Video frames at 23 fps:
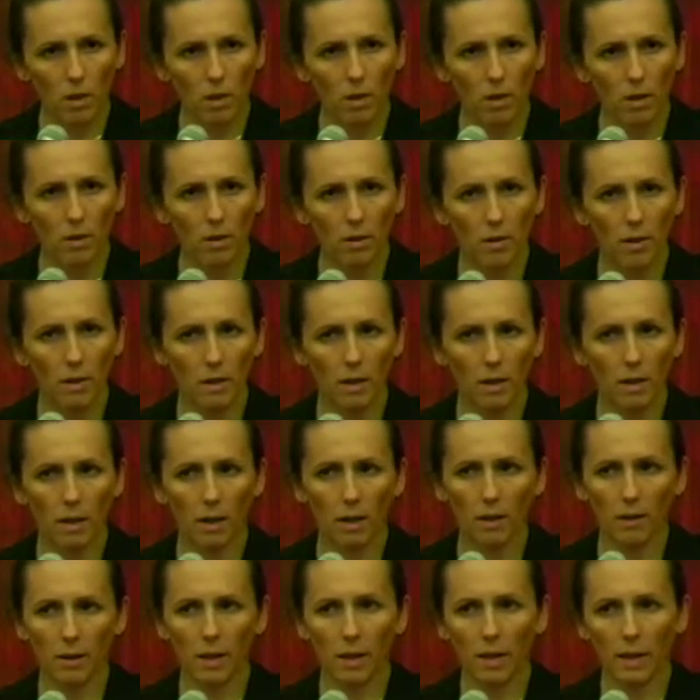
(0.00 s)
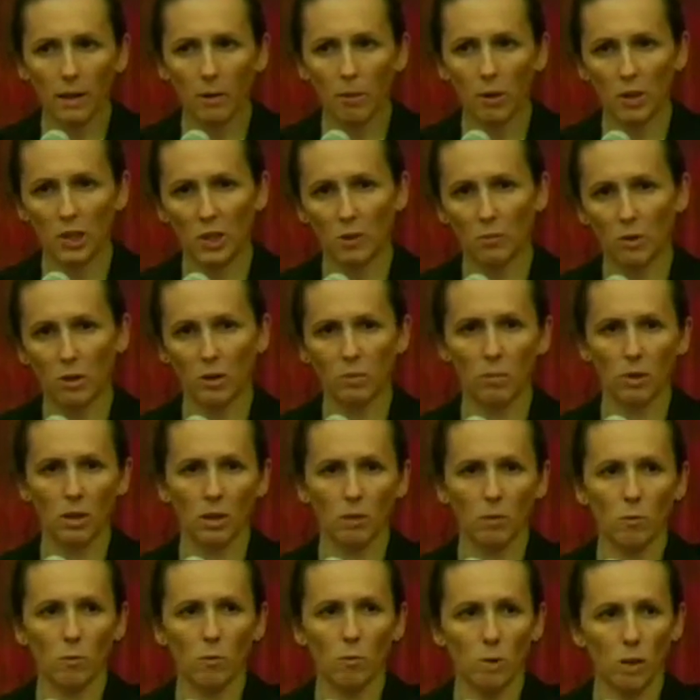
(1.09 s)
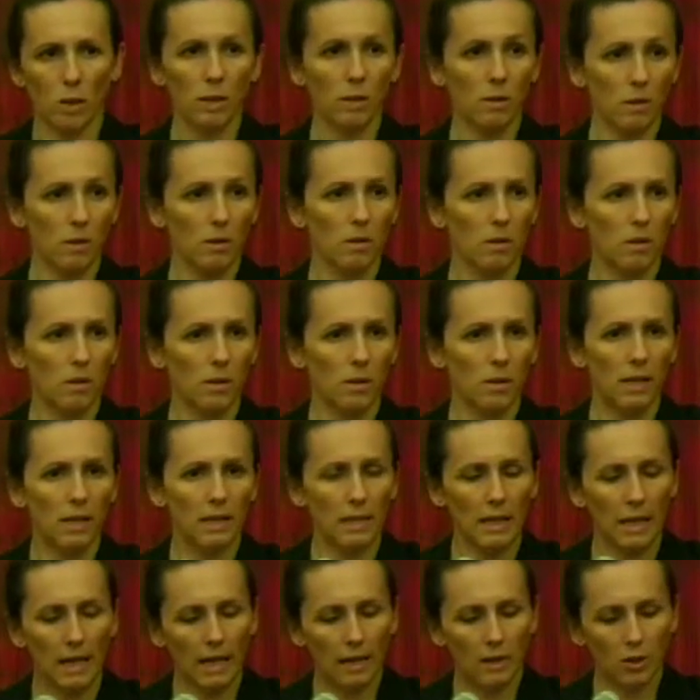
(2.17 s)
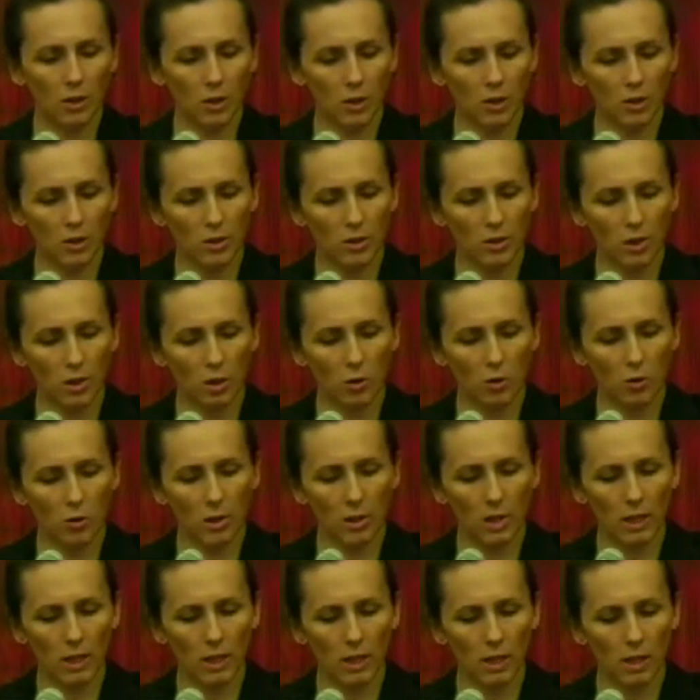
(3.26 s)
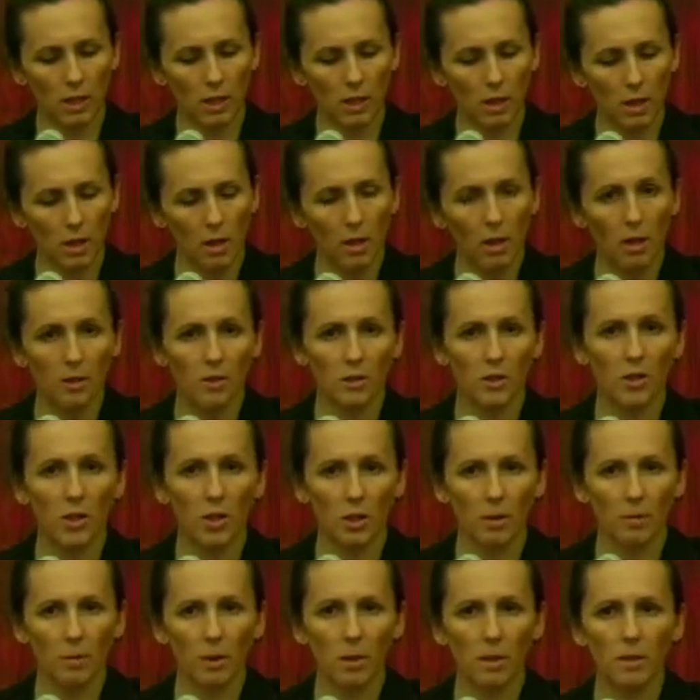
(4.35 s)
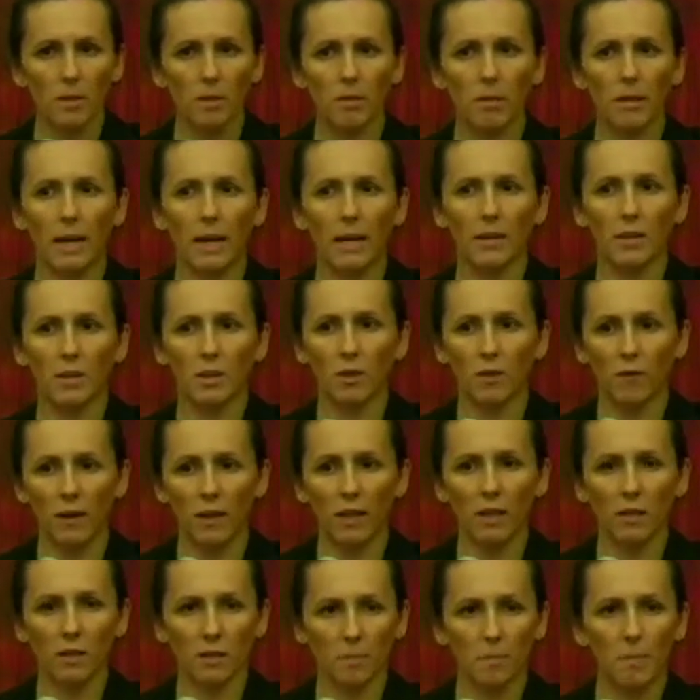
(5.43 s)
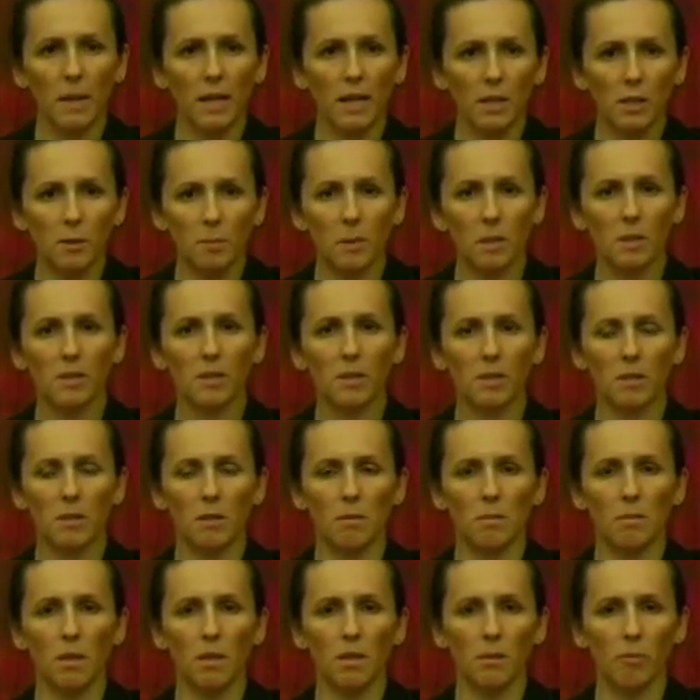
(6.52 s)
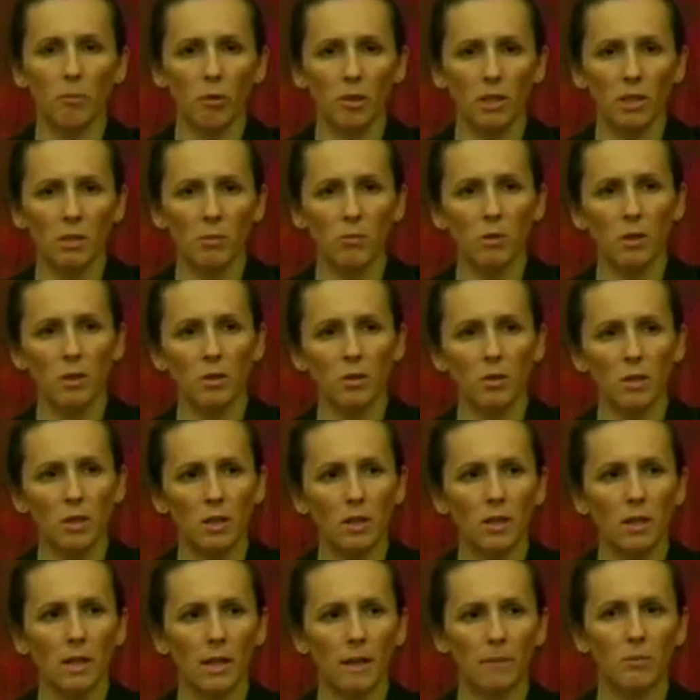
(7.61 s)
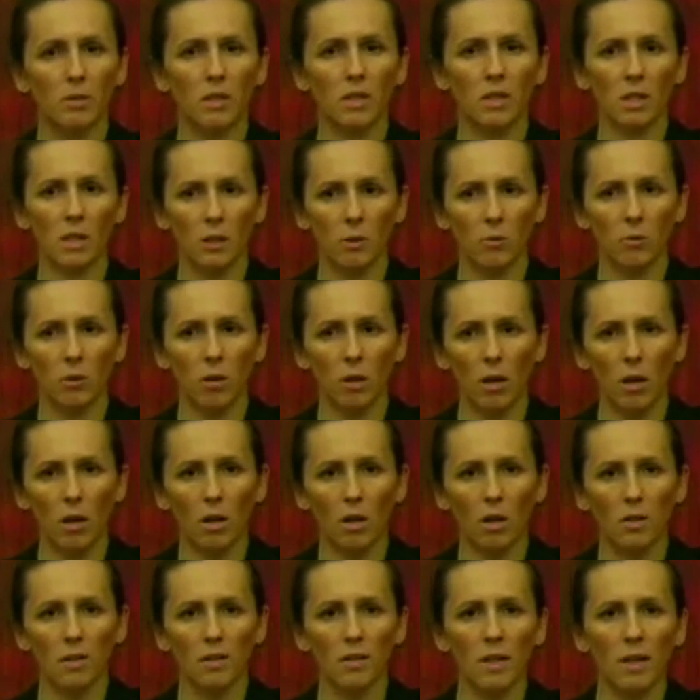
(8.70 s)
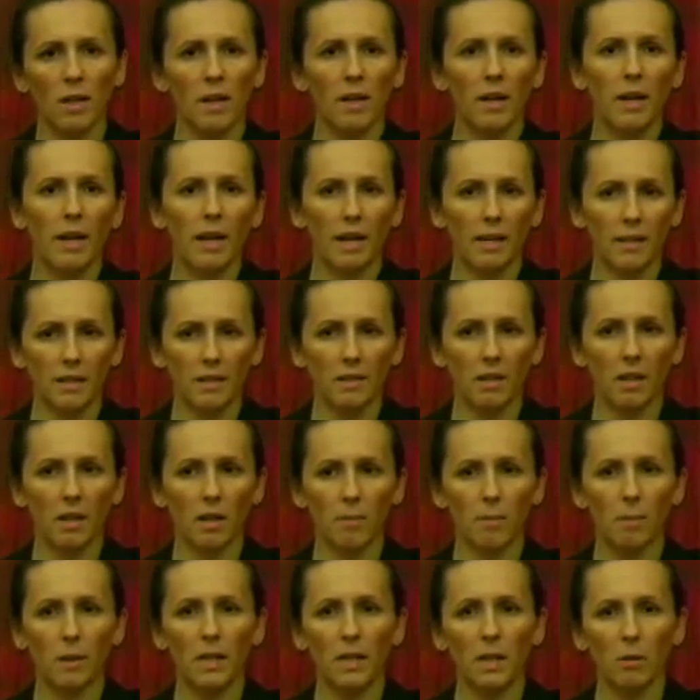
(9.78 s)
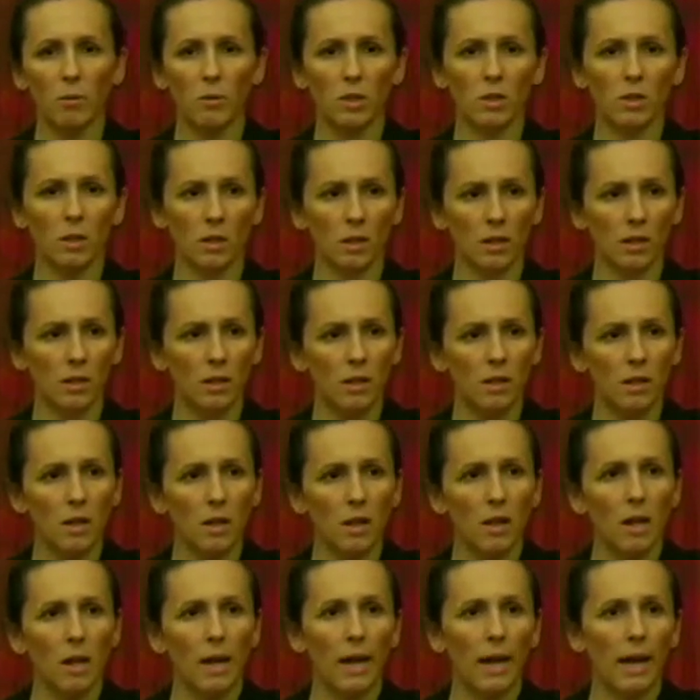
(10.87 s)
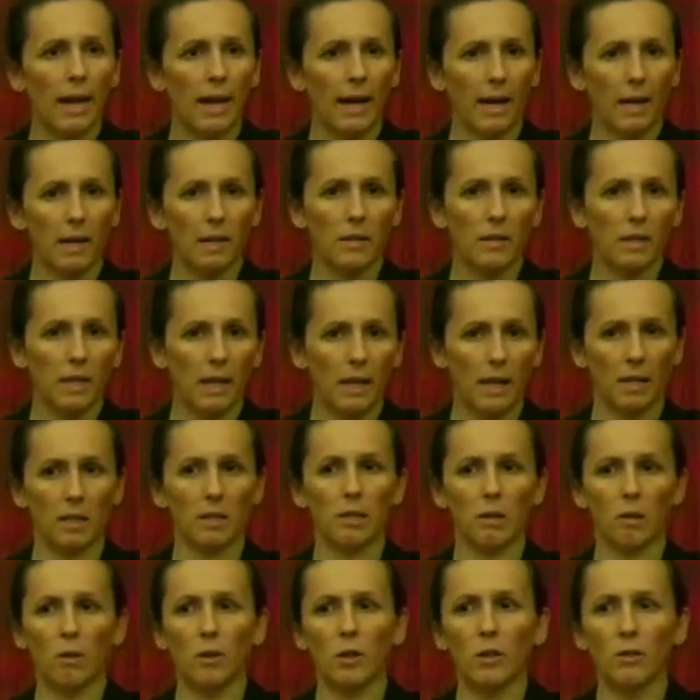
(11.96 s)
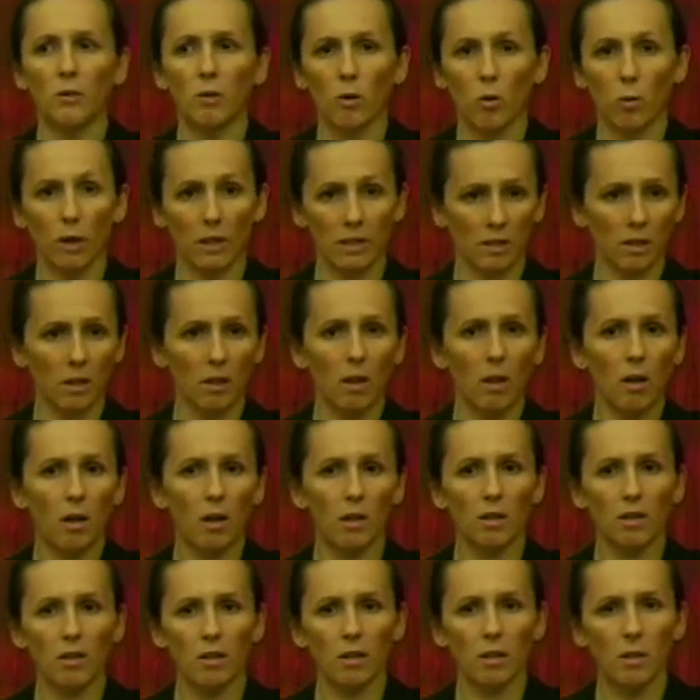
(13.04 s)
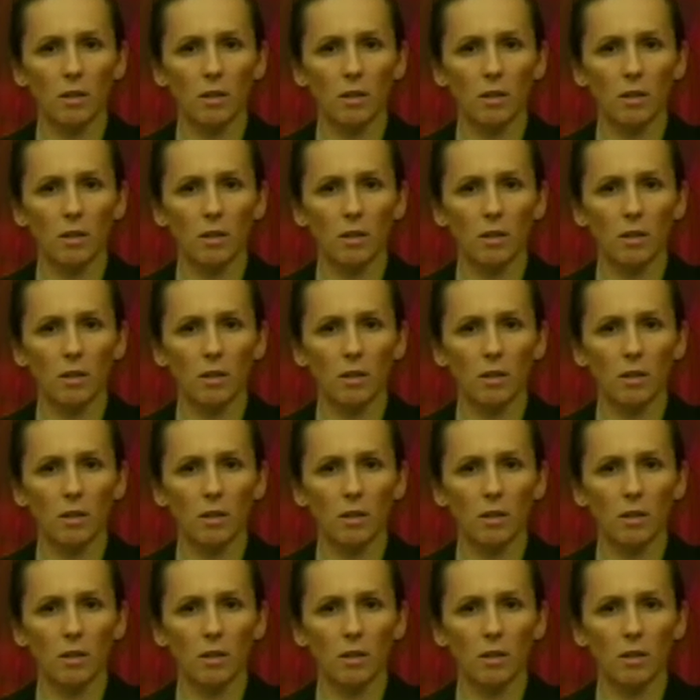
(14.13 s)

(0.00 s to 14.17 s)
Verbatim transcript: the guy in question wasn't really willing to take that answer. So he determined that the surveillance management system that the police were using kept secure logs anytime media was deleted, and he had his lawyers request the logs.